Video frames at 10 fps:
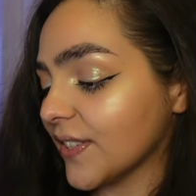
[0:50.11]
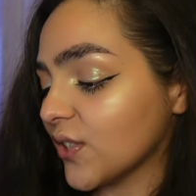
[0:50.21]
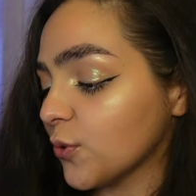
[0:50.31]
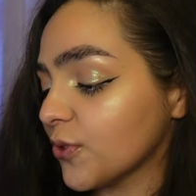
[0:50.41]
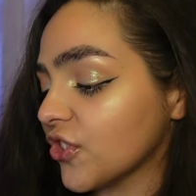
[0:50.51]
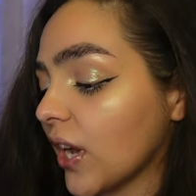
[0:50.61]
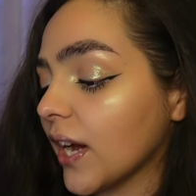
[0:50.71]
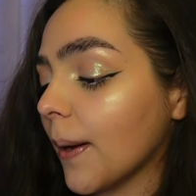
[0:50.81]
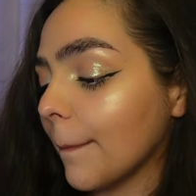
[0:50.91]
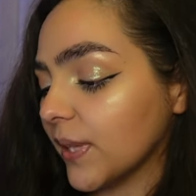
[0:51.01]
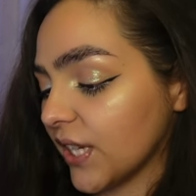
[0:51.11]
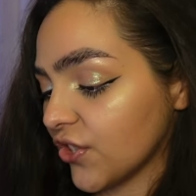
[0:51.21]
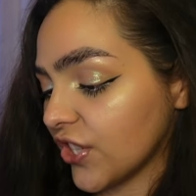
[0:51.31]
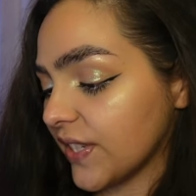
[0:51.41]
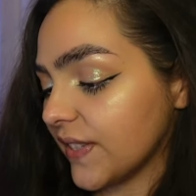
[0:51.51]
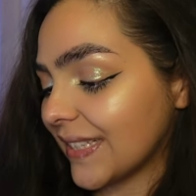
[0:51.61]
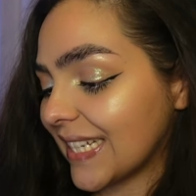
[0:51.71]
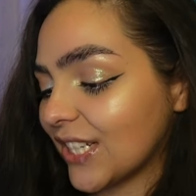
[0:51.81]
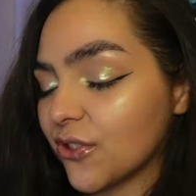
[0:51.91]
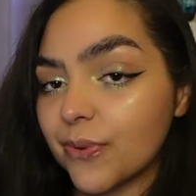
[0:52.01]
Super Shock blushes
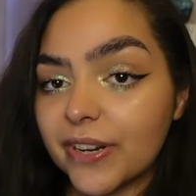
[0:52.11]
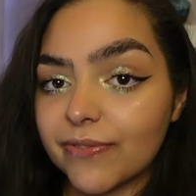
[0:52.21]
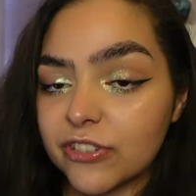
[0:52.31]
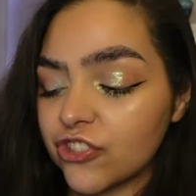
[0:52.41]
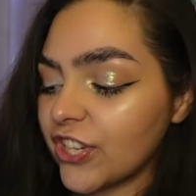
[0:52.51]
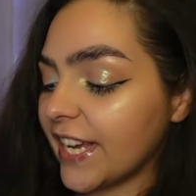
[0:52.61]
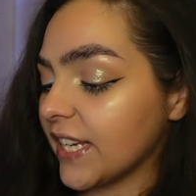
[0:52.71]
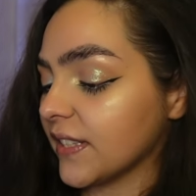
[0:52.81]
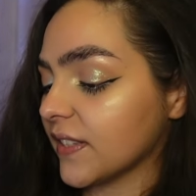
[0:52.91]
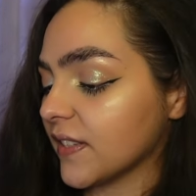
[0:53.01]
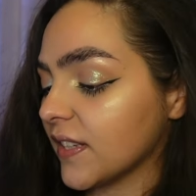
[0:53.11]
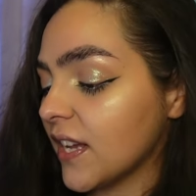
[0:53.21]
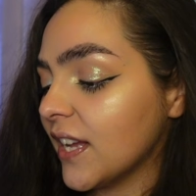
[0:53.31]
in three different shades,